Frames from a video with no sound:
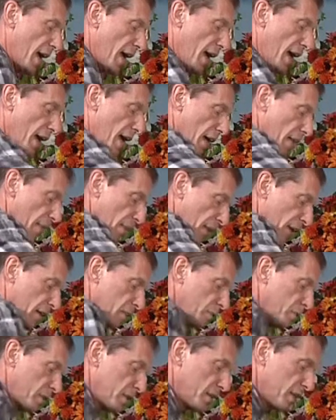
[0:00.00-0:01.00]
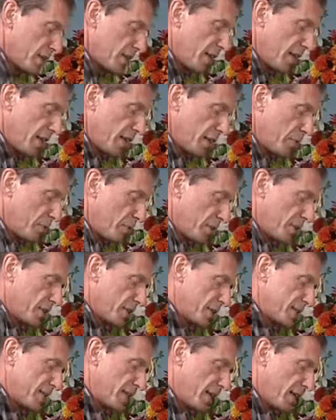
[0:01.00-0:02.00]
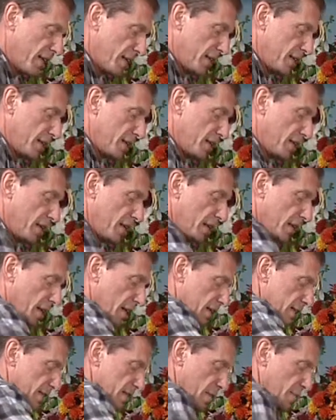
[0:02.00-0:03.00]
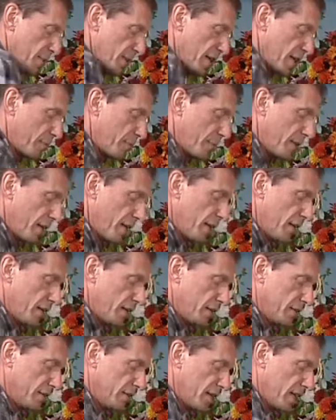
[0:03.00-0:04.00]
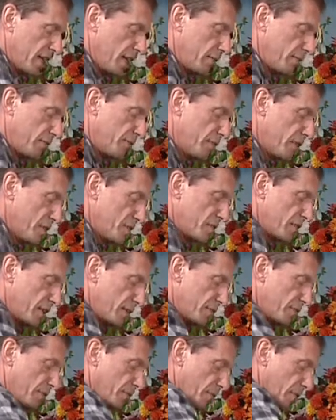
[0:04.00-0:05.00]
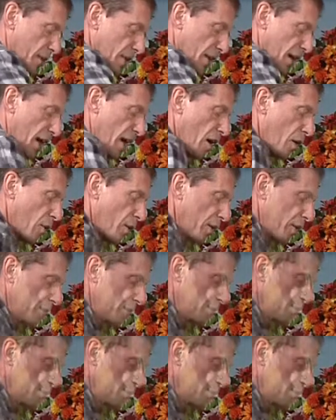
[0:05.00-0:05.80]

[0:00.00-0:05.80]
and then we're going to take and put this in a Ziploc bag and refrigerate for an hour.